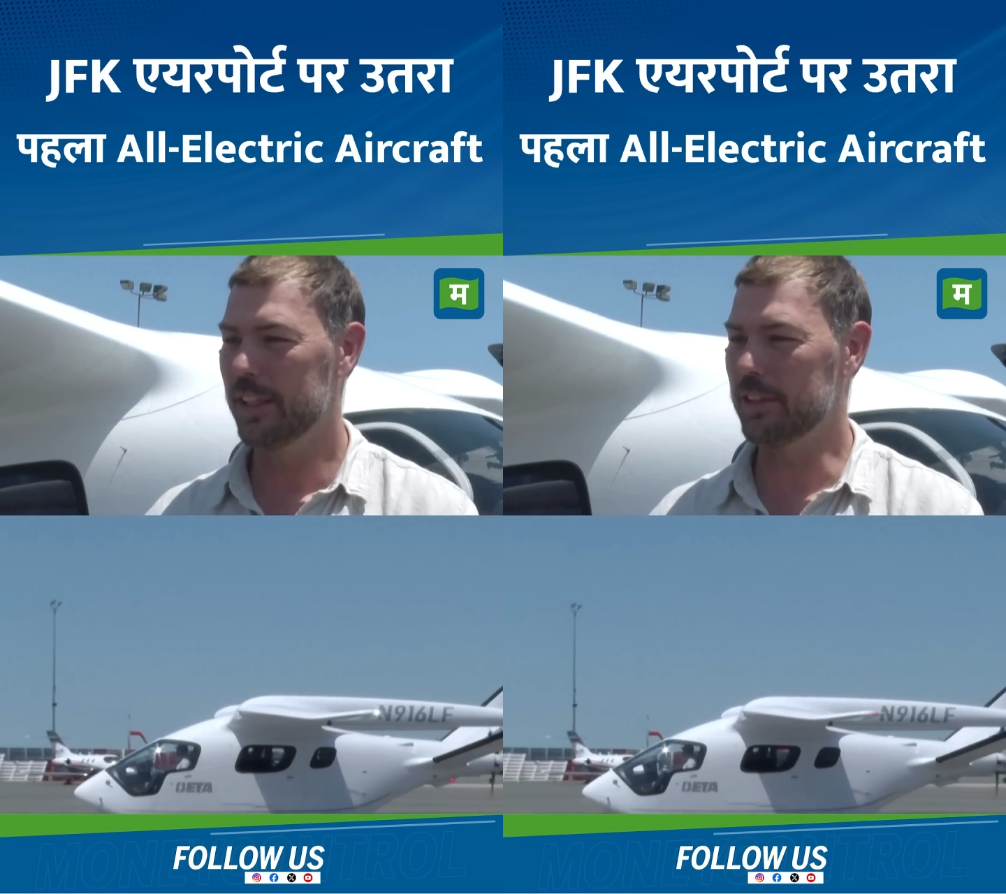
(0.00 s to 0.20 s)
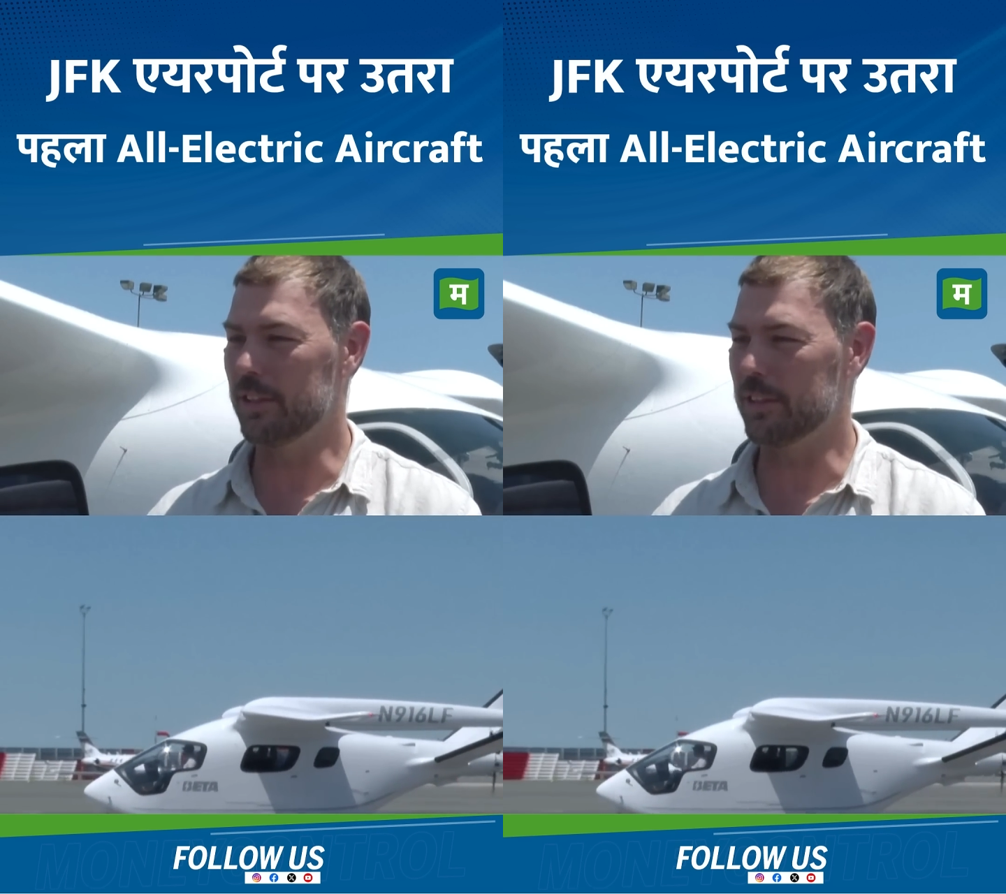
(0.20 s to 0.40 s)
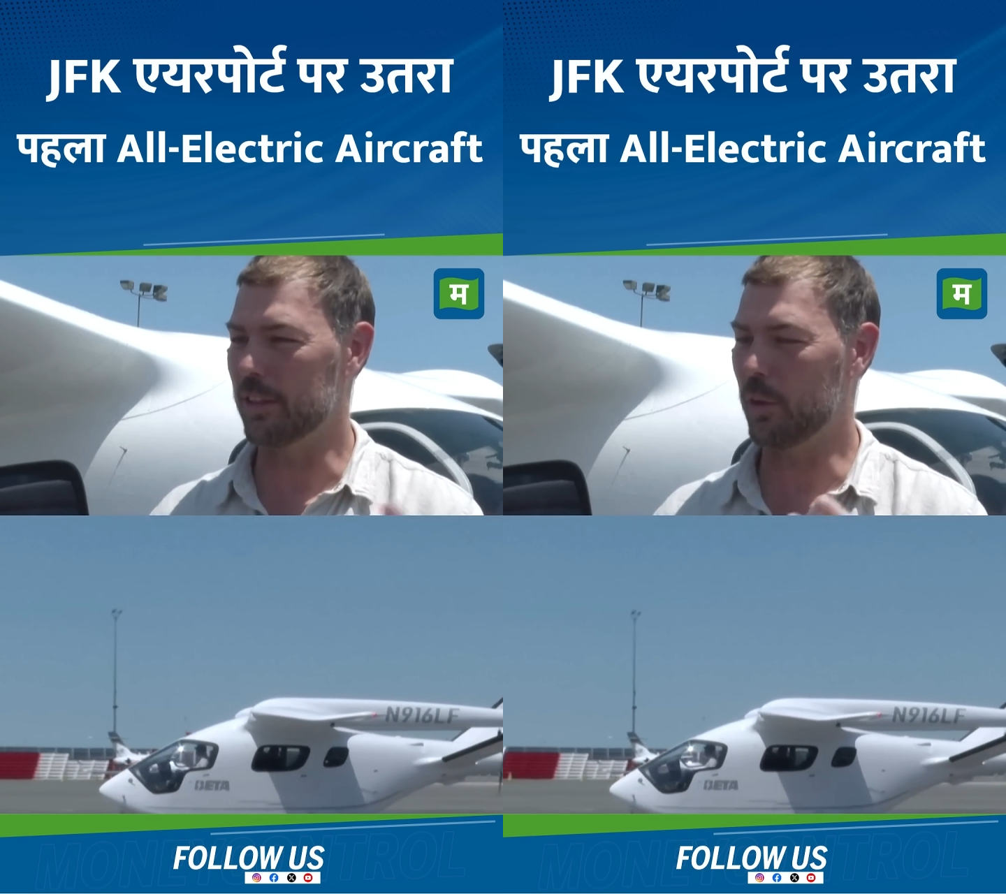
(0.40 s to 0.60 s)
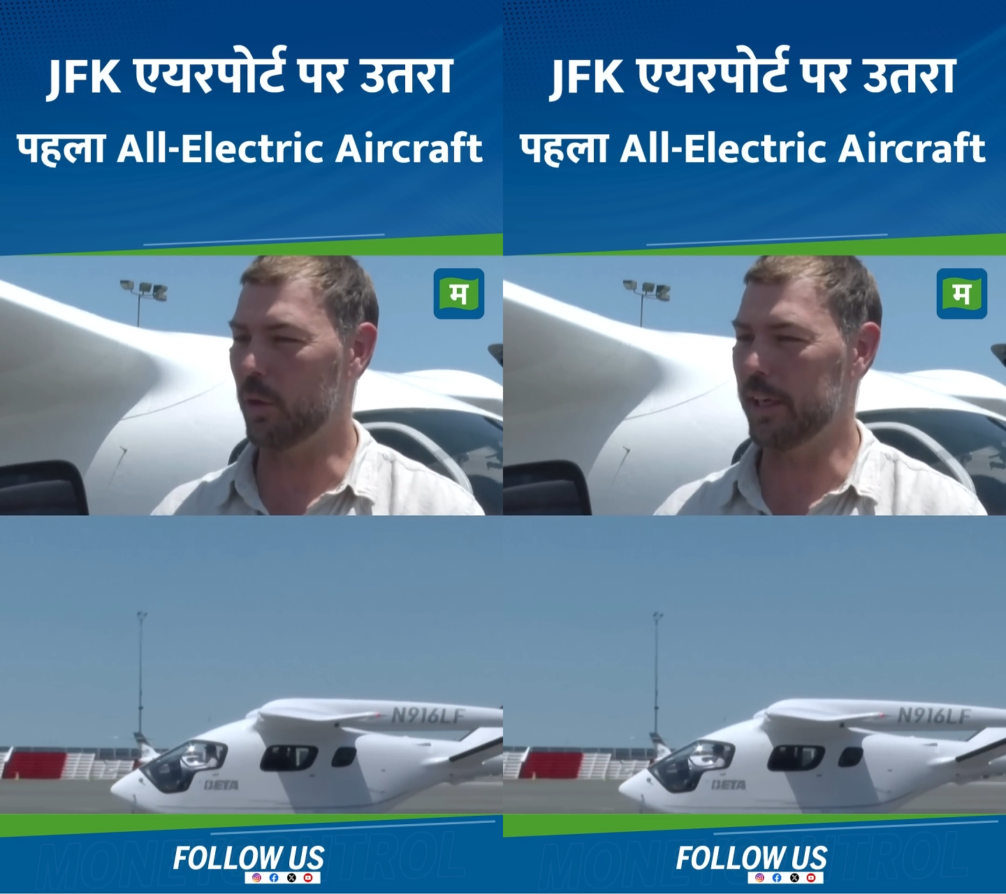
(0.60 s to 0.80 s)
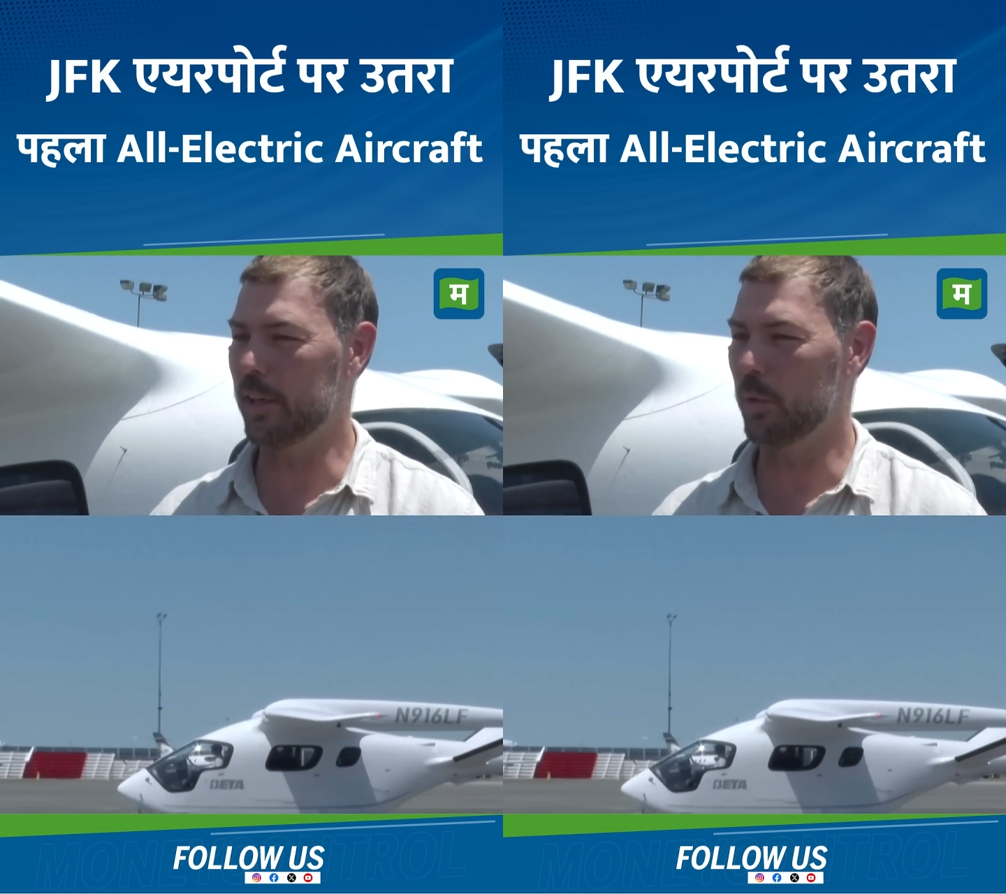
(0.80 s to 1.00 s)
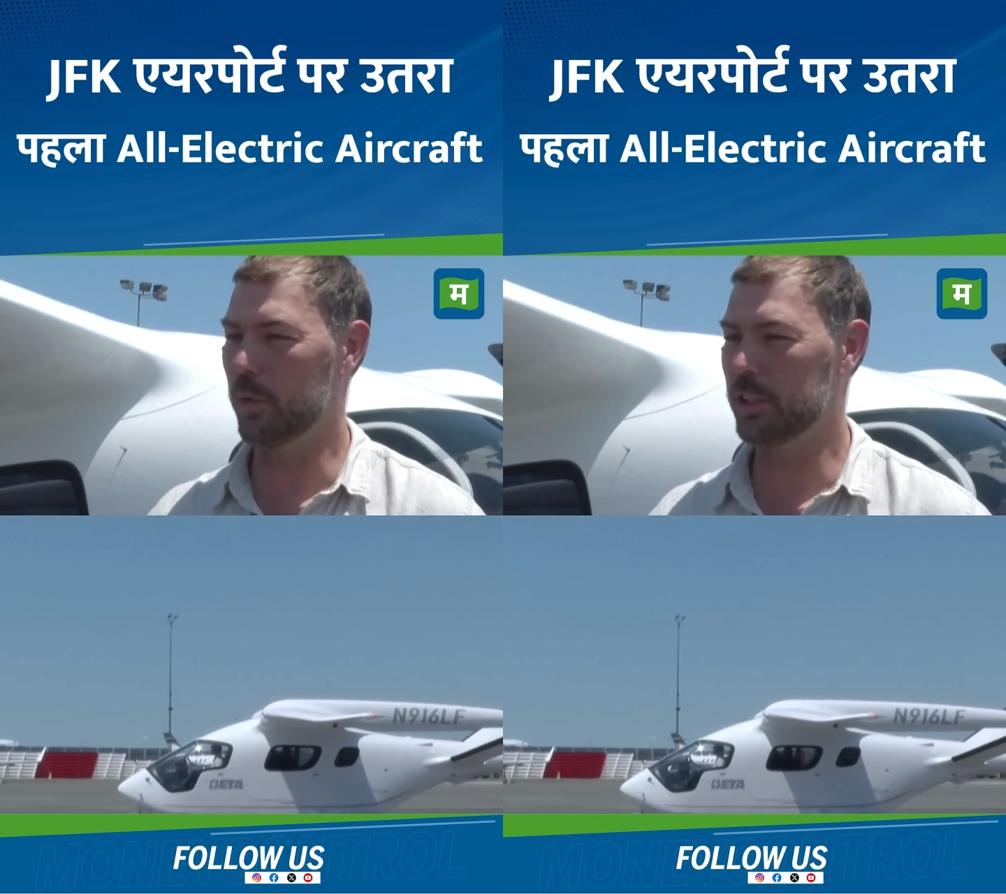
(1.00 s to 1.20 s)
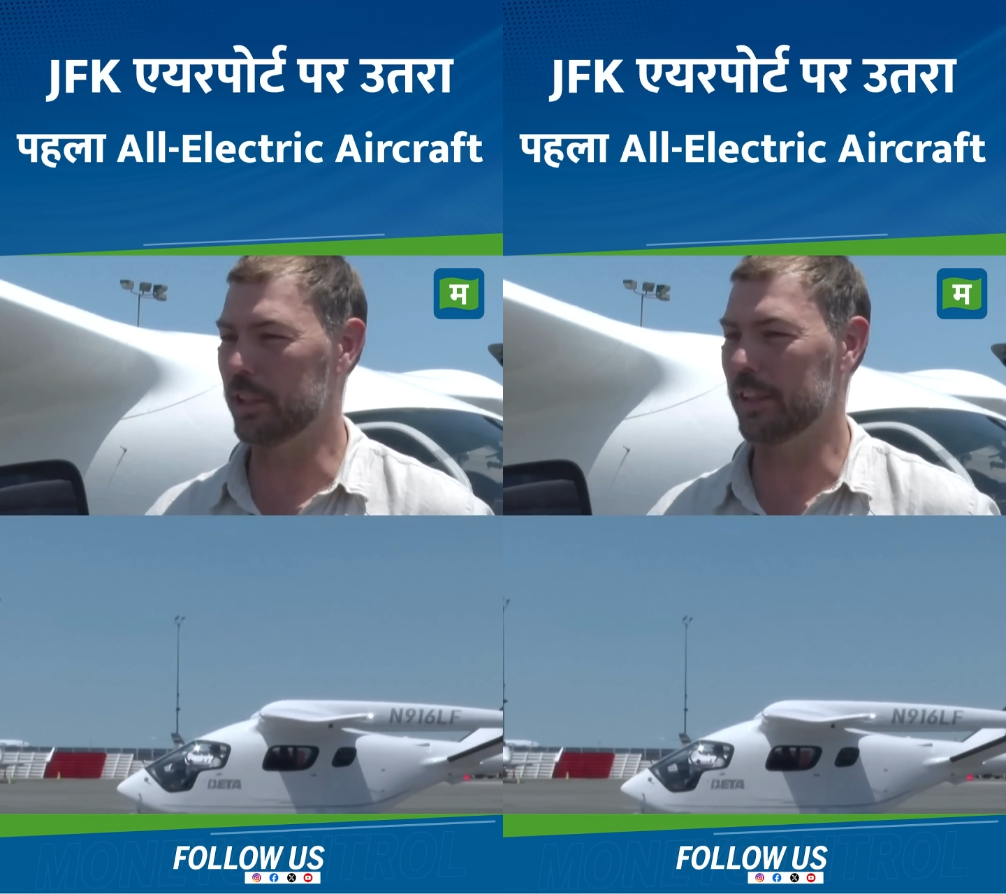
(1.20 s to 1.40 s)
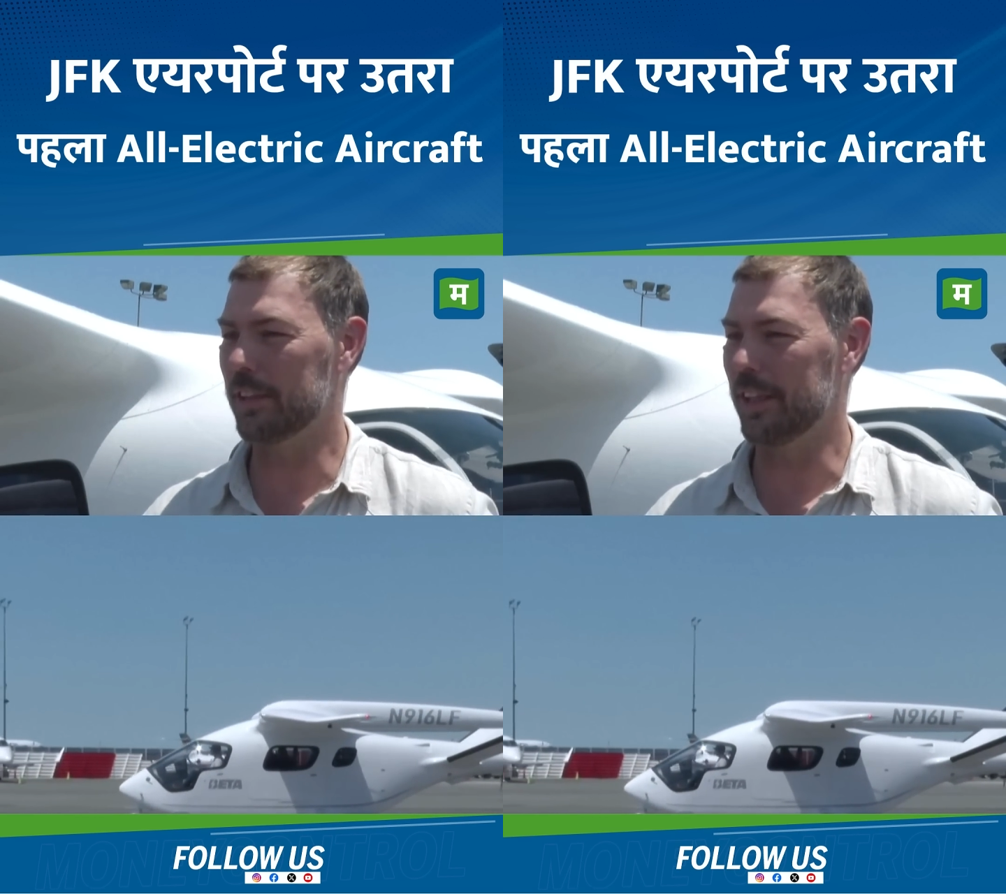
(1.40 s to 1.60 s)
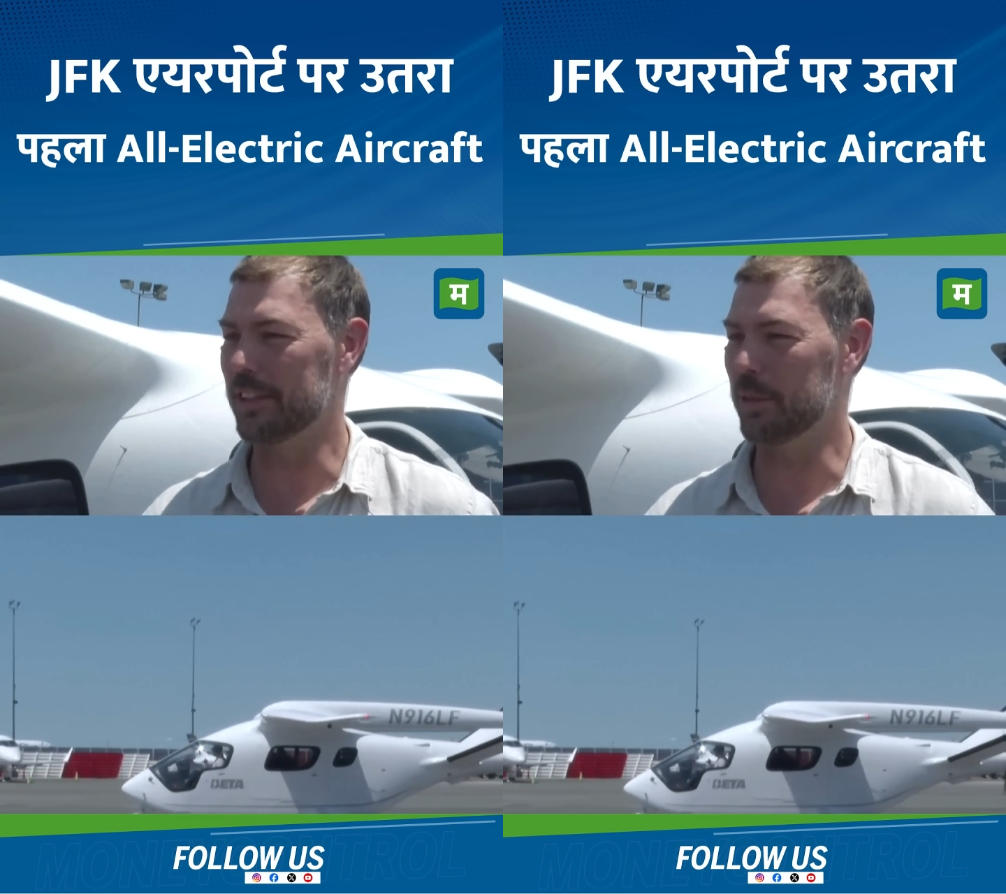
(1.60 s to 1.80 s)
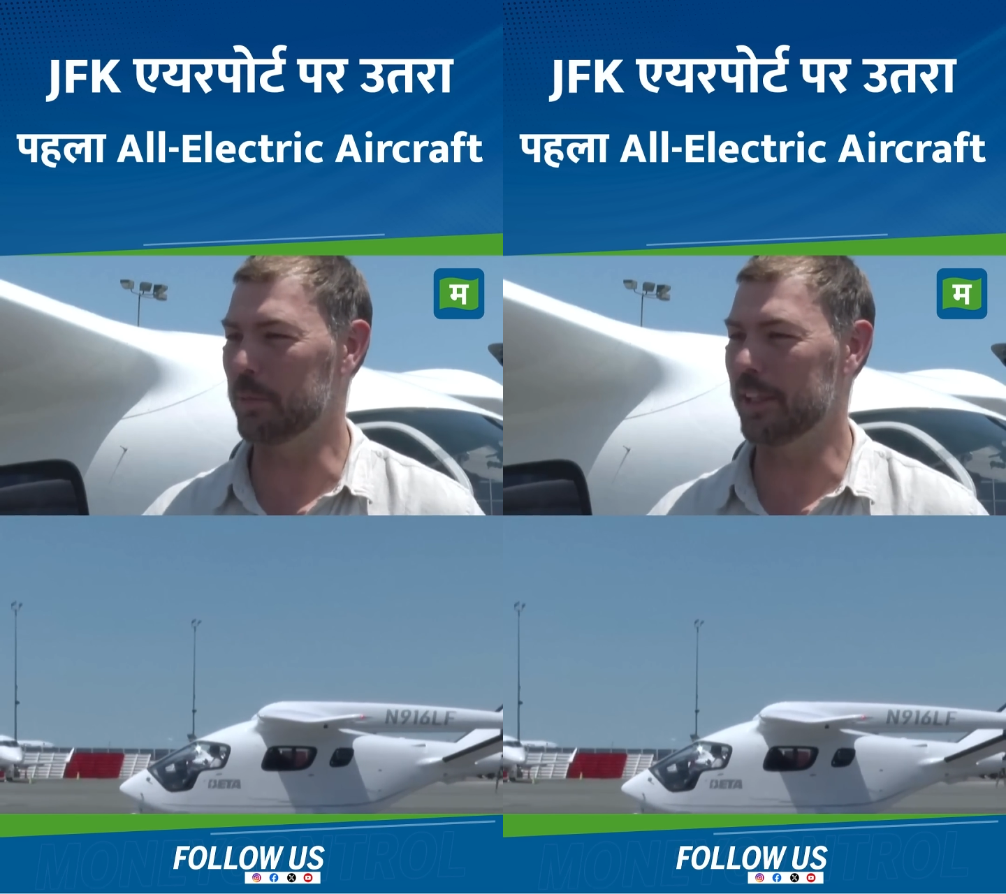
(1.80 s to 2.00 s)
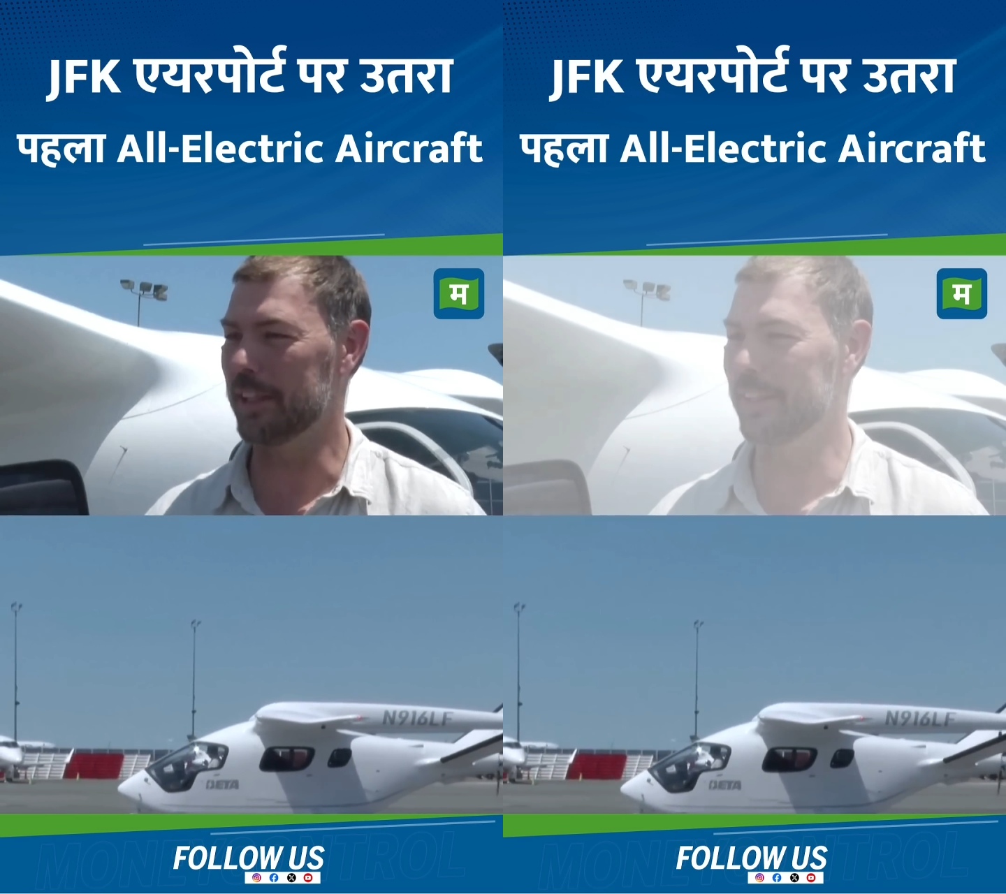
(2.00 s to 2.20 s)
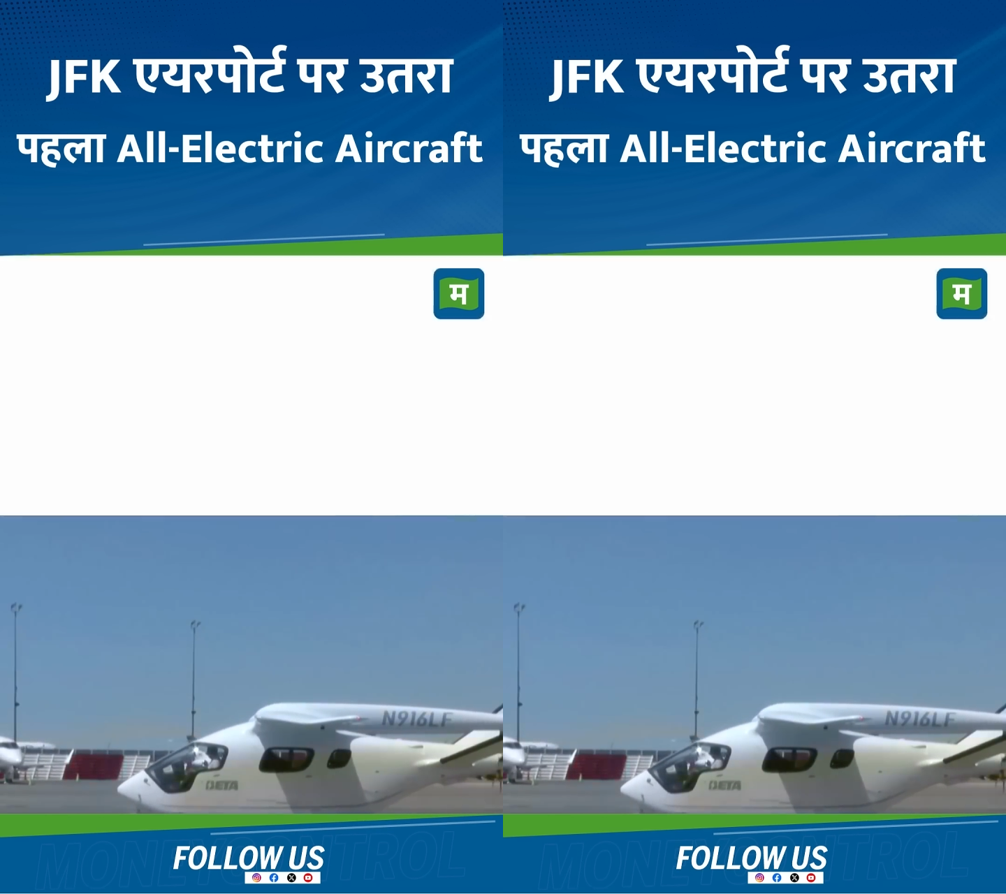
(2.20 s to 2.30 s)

It's just a quiet whooshing across the plane.